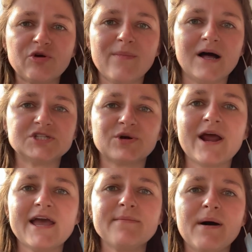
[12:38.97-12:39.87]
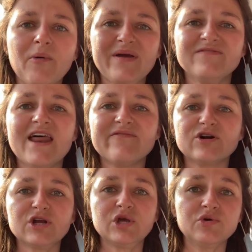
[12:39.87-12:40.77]
through Monterrey, but we've
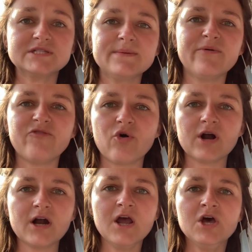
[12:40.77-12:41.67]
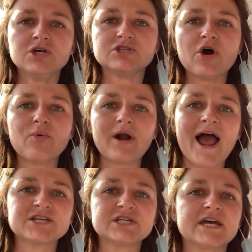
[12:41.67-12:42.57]
never used it before. So we're
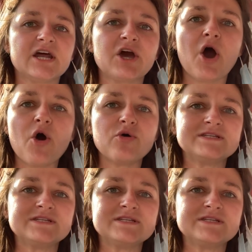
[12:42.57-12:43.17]
actually gonna go